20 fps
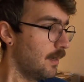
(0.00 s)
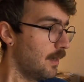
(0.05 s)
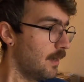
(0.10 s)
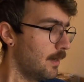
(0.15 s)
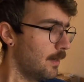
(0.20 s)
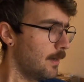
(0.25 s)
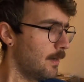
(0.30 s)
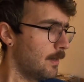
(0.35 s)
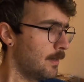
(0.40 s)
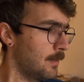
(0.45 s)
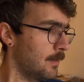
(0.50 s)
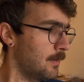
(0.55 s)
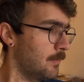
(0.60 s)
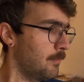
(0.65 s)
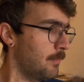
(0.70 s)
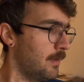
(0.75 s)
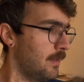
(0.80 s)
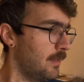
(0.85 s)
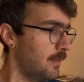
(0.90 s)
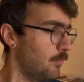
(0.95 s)

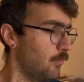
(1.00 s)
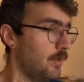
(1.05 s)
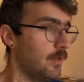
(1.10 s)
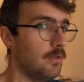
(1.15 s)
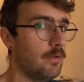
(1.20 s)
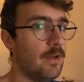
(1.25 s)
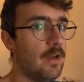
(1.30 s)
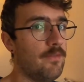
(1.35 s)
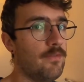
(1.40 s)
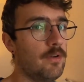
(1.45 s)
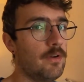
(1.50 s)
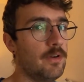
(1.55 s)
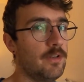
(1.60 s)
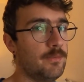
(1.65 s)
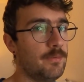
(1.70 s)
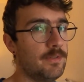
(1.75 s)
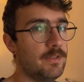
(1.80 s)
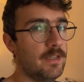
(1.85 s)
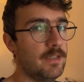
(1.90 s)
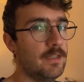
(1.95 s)
And then we do have a
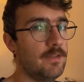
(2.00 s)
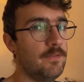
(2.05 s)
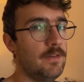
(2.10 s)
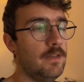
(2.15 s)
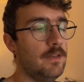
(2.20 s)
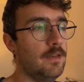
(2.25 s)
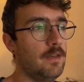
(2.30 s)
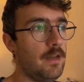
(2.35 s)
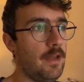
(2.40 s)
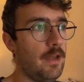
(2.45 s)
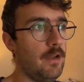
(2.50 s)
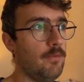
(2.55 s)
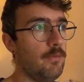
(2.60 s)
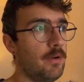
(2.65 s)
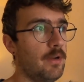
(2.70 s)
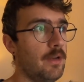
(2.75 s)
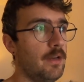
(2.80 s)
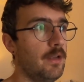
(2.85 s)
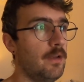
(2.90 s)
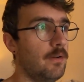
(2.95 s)
Christmas activity tonight.
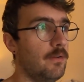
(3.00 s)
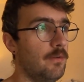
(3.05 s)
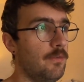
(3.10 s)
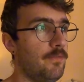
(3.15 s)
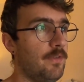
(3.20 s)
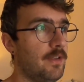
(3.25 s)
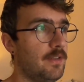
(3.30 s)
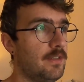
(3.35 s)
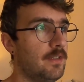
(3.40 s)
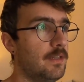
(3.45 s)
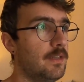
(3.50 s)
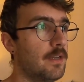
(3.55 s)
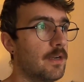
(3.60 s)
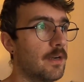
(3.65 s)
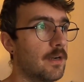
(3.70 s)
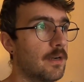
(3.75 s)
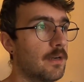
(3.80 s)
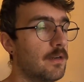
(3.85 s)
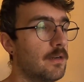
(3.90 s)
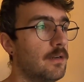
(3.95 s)
We're gonna go to a fancy
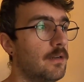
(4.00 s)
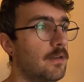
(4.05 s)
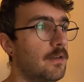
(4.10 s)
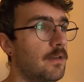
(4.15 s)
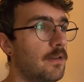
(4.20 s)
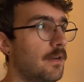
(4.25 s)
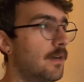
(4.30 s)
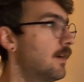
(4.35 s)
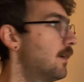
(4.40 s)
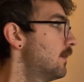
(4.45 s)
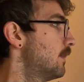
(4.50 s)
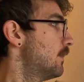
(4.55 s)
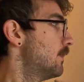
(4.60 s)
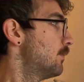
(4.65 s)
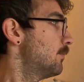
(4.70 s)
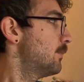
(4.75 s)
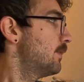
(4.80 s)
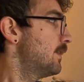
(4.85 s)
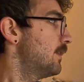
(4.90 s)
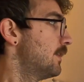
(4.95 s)
dinner,
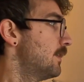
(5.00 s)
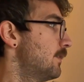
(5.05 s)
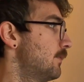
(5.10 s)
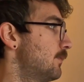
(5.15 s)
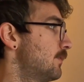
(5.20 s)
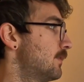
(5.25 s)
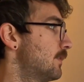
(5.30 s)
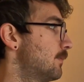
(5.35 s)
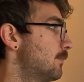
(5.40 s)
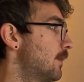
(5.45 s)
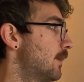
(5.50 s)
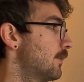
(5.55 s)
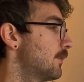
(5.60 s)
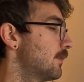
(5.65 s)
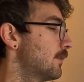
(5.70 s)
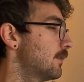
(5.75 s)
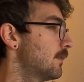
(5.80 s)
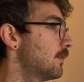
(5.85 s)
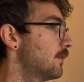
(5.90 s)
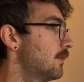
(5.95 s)
and then do some
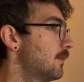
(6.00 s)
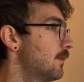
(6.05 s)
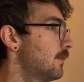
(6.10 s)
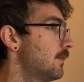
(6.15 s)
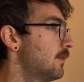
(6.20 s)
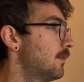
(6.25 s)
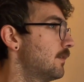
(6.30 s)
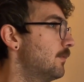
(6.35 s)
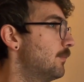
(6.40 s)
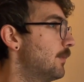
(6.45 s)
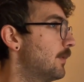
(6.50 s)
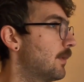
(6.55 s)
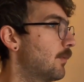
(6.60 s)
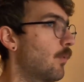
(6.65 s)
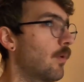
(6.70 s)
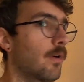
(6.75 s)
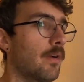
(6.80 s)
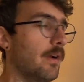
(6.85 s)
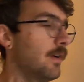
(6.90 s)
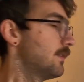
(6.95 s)
other,
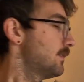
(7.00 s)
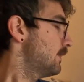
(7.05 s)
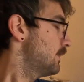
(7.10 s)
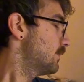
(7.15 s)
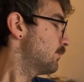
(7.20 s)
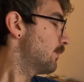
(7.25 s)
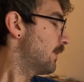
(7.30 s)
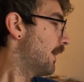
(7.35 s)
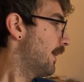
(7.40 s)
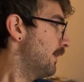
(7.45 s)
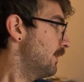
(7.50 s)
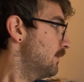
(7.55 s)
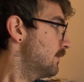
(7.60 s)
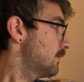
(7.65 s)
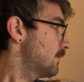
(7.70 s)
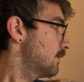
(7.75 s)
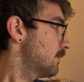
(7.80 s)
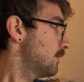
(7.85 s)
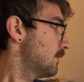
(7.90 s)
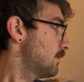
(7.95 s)
walk around and see some
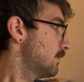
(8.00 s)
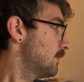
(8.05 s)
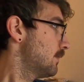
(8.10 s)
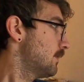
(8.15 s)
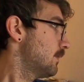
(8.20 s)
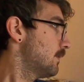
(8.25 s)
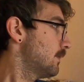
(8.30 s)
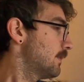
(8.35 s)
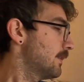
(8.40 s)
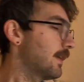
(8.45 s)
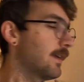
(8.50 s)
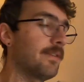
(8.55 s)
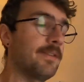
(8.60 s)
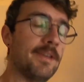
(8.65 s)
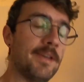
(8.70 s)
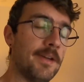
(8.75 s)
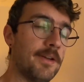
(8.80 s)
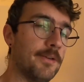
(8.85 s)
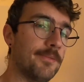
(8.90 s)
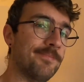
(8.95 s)
lights
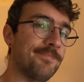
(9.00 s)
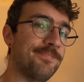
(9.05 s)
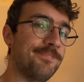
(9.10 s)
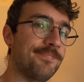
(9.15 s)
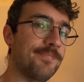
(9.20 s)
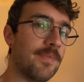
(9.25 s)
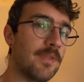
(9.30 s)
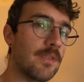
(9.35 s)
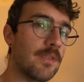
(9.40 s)
downtown.